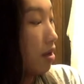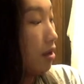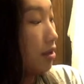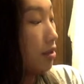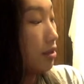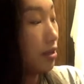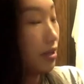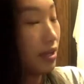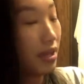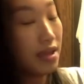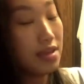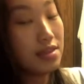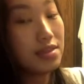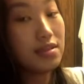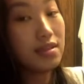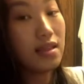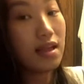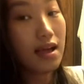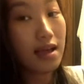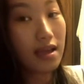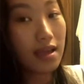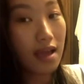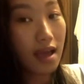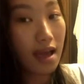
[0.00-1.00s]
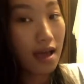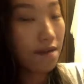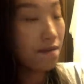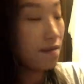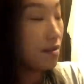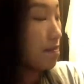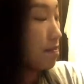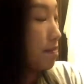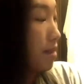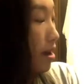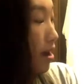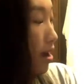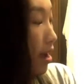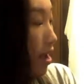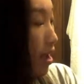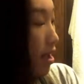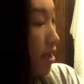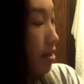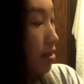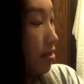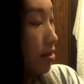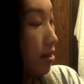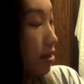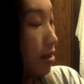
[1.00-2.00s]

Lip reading: The candle I have in my hand